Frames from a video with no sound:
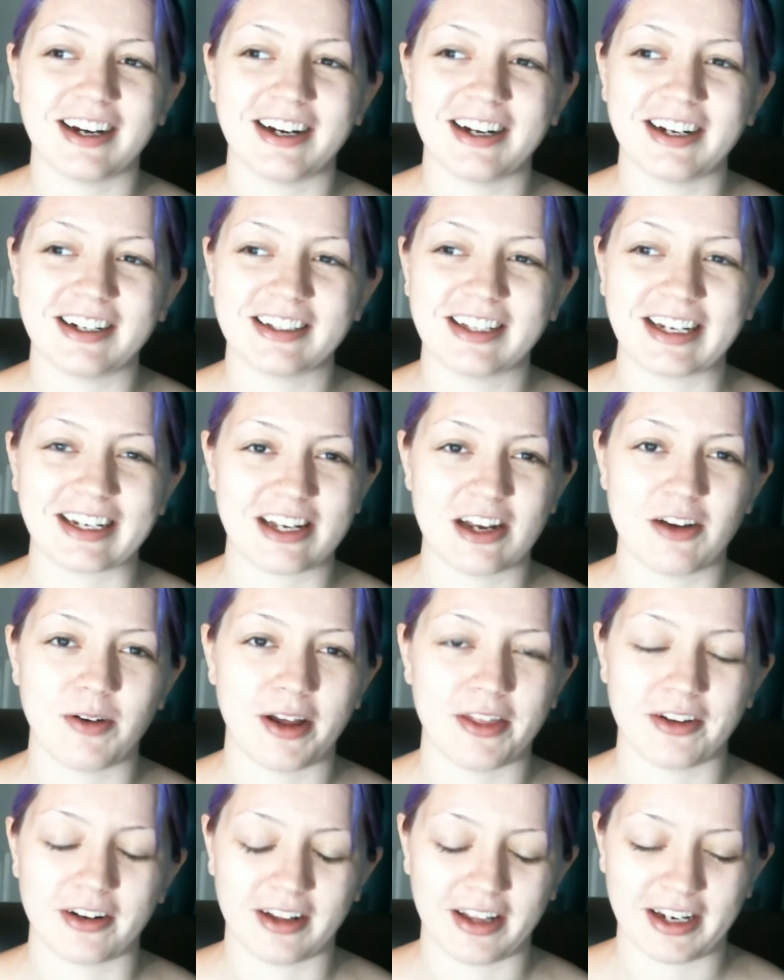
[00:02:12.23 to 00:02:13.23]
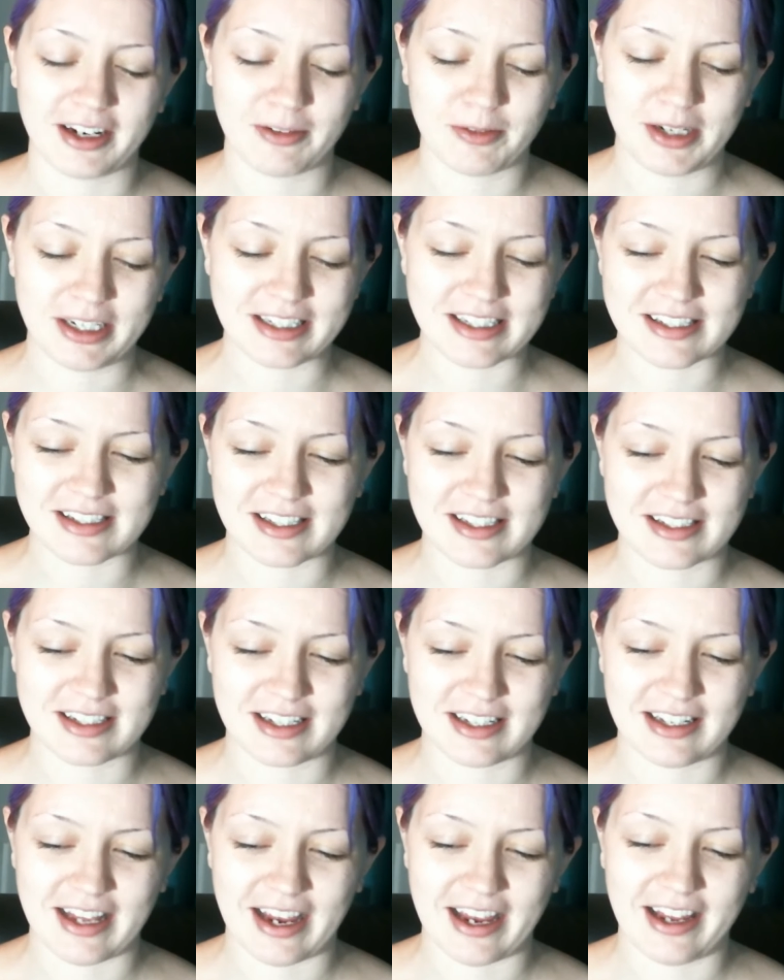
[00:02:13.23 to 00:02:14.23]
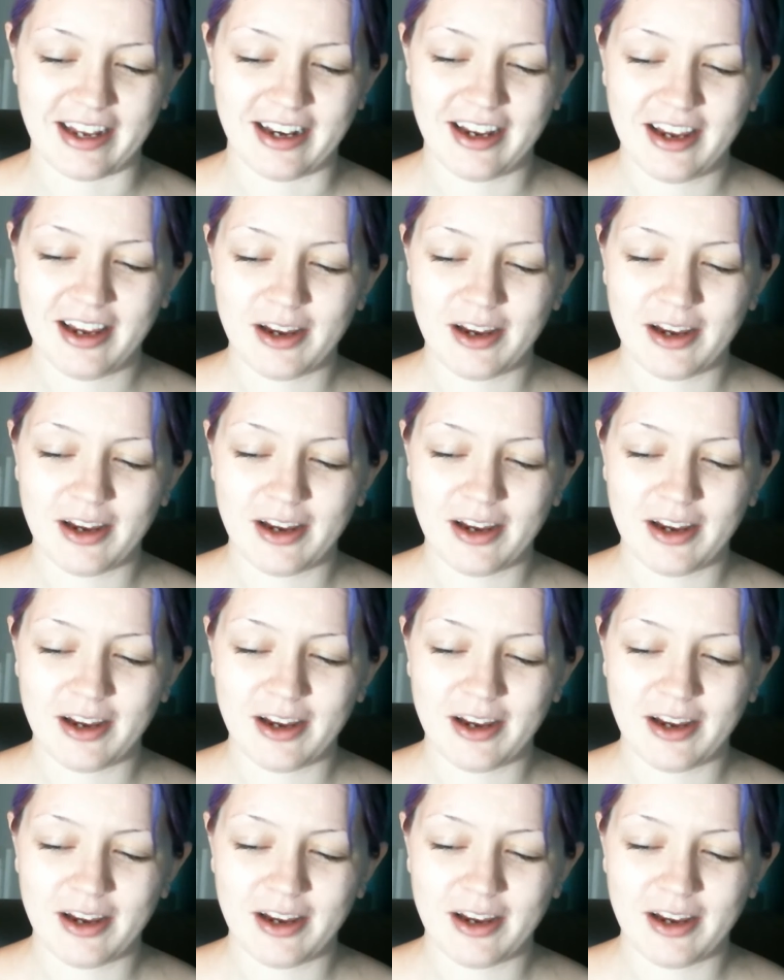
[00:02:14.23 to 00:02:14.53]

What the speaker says: like no other. Like we insisted that